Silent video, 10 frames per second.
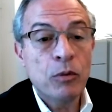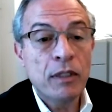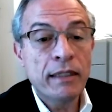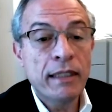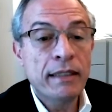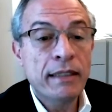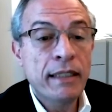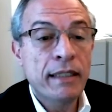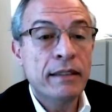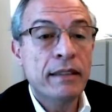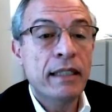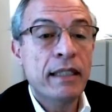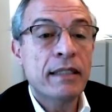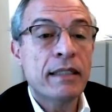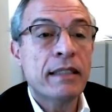what they did
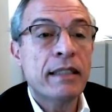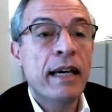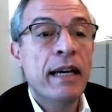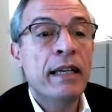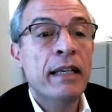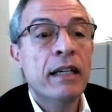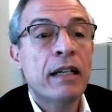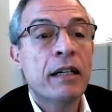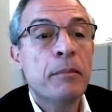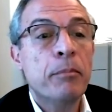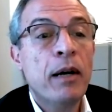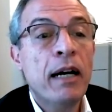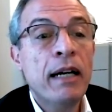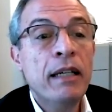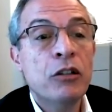is they
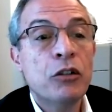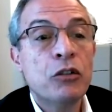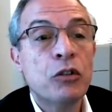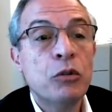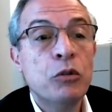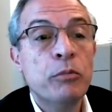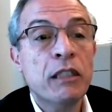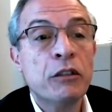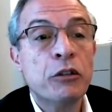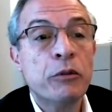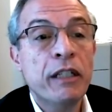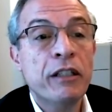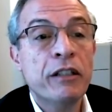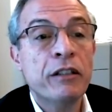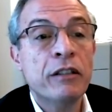combined the two
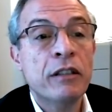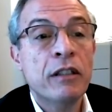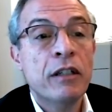Mediterranean